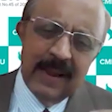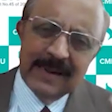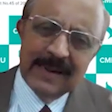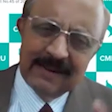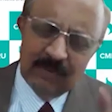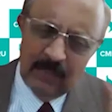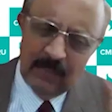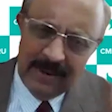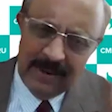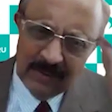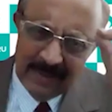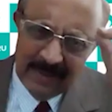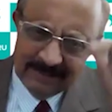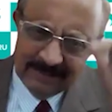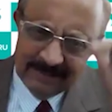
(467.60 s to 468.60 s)
It went
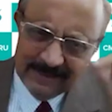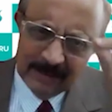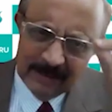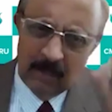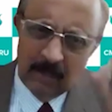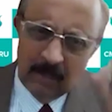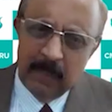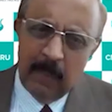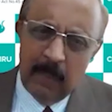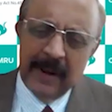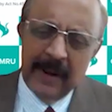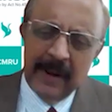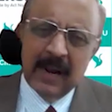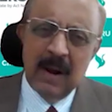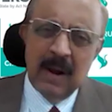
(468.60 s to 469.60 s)
to the extent of
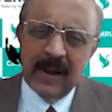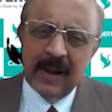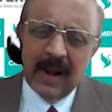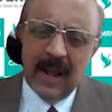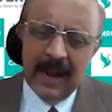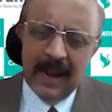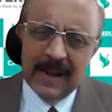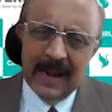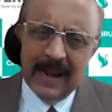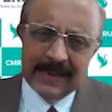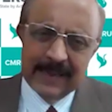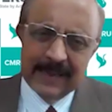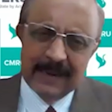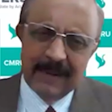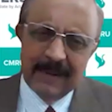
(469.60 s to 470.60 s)
pointing out and
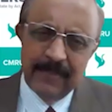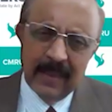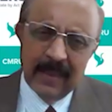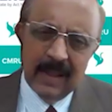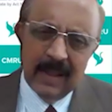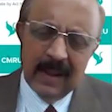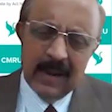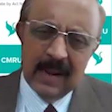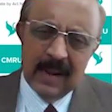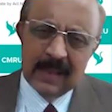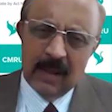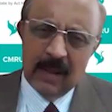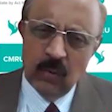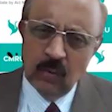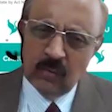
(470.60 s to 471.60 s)
highlighting
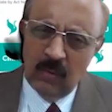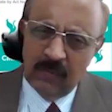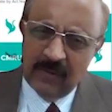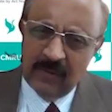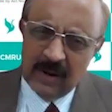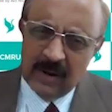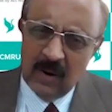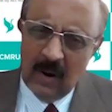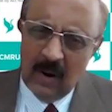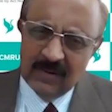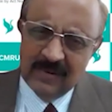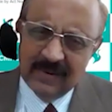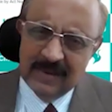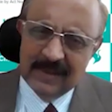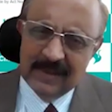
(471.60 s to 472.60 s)
the use of
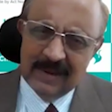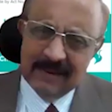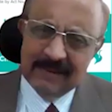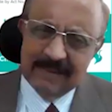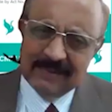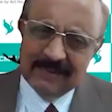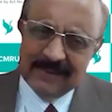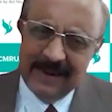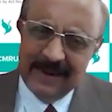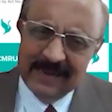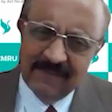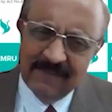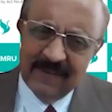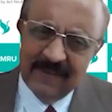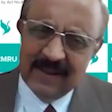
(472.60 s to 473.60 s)
technology, that is the
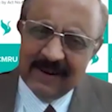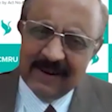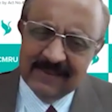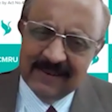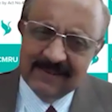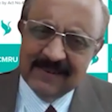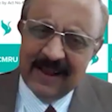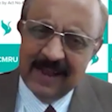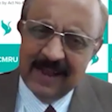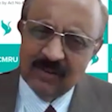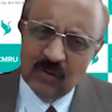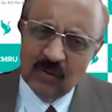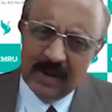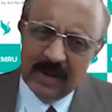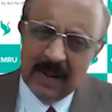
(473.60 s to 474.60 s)
scientific research
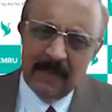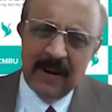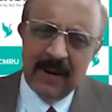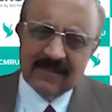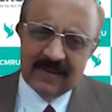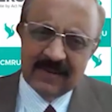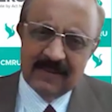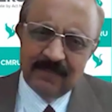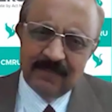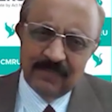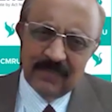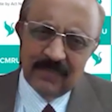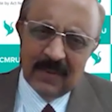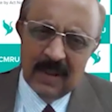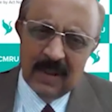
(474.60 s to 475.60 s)
has to take place.
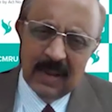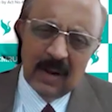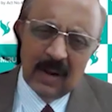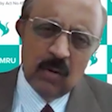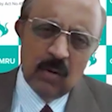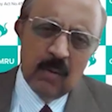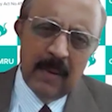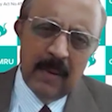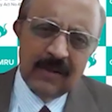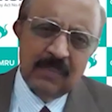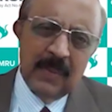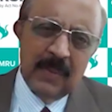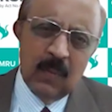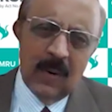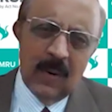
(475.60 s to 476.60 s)
Now you may
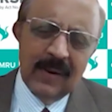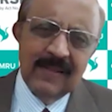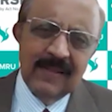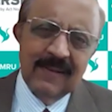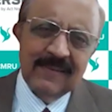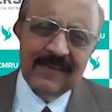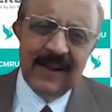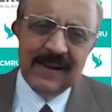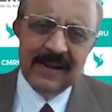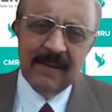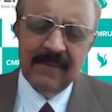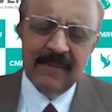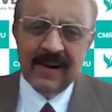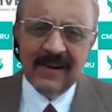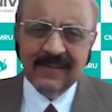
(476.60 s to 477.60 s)
ask me, what is this
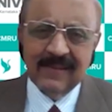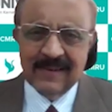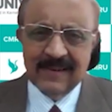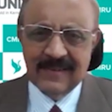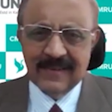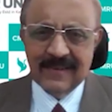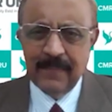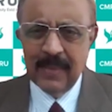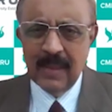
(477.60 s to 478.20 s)
scientific research?